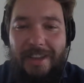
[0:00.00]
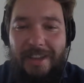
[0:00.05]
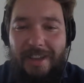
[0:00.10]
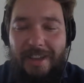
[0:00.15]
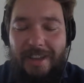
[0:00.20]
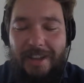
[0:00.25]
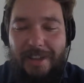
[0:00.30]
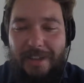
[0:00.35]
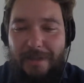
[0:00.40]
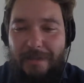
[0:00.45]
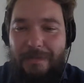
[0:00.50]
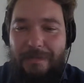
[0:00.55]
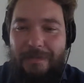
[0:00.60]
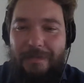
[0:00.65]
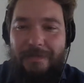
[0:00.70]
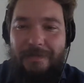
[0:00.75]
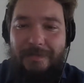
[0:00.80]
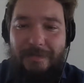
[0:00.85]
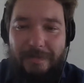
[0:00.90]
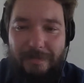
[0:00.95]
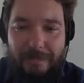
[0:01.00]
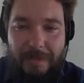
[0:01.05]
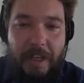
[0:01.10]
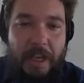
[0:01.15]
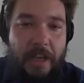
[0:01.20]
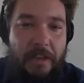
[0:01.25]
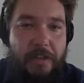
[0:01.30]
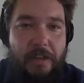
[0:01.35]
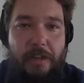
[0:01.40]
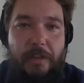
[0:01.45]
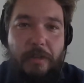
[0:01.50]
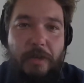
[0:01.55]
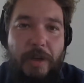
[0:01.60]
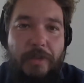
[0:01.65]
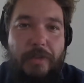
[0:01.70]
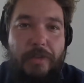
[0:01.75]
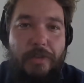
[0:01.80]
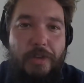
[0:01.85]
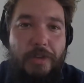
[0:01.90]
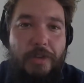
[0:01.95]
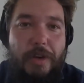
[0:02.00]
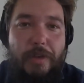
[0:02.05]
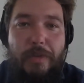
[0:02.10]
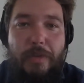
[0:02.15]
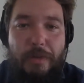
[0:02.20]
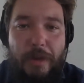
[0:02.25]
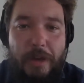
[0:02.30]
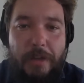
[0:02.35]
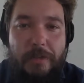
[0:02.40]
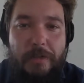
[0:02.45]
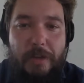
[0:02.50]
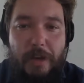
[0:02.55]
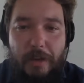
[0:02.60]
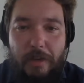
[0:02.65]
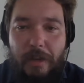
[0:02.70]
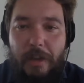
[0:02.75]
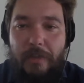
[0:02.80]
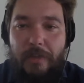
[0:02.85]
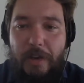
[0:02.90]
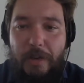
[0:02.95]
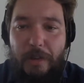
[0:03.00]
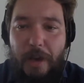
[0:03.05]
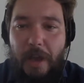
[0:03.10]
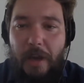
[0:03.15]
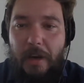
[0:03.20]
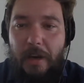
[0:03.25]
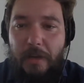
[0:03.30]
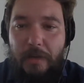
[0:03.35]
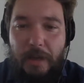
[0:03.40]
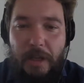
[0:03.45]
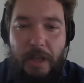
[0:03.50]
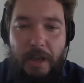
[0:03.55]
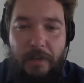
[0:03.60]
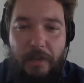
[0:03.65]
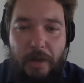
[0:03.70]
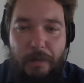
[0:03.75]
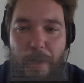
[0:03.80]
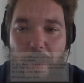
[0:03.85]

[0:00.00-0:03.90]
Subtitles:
But yeah, so we have a few different ways of generating infinite mana. We have a